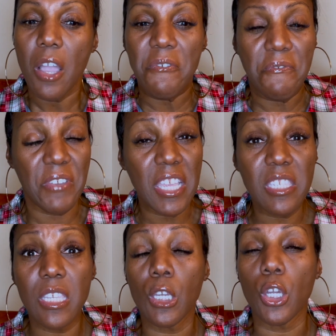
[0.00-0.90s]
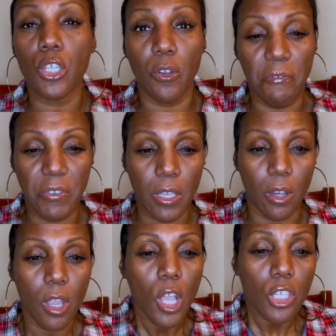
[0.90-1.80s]
facing your
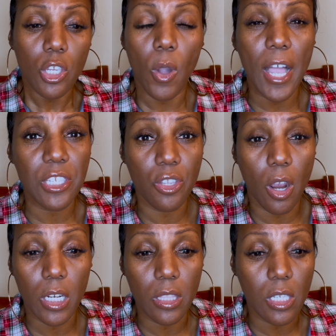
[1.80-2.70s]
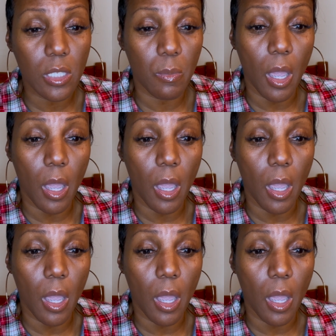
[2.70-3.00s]
fear. So I started this